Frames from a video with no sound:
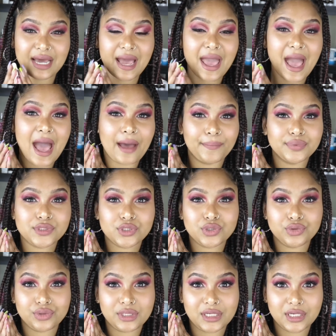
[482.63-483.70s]
i
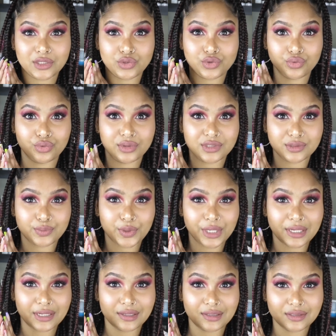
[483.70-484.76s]
absolutely adore this
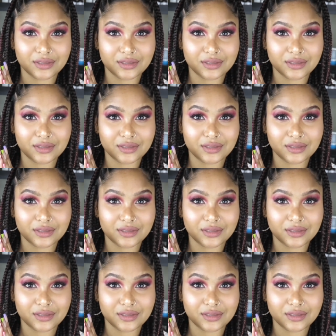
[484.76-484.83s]
product